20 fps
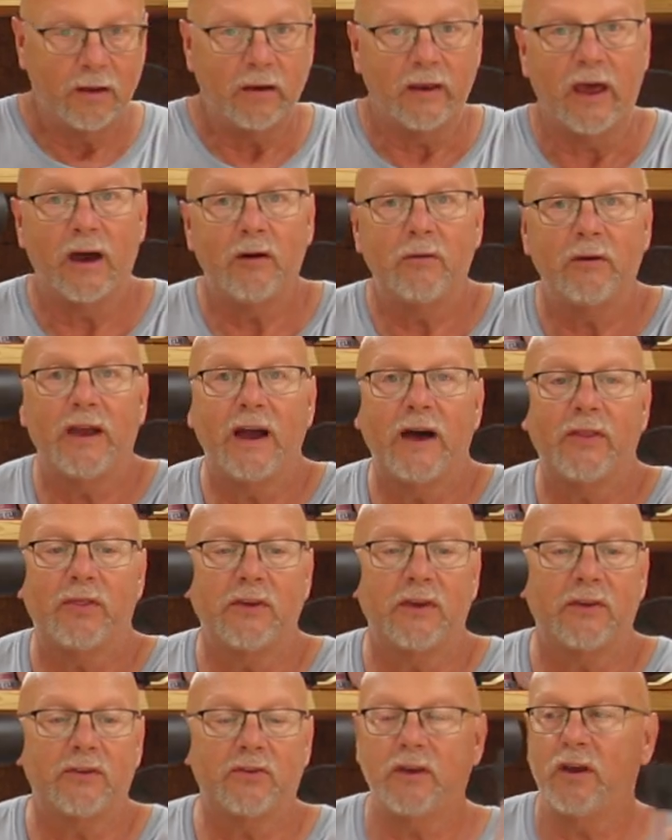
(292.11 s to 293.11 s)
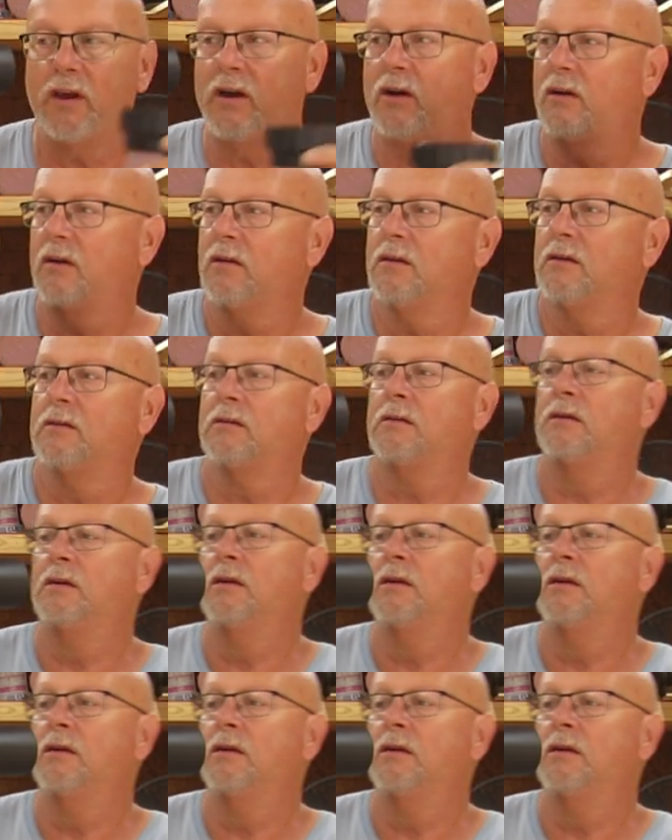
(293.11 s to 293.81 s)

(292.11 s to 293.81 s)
Now we got this here.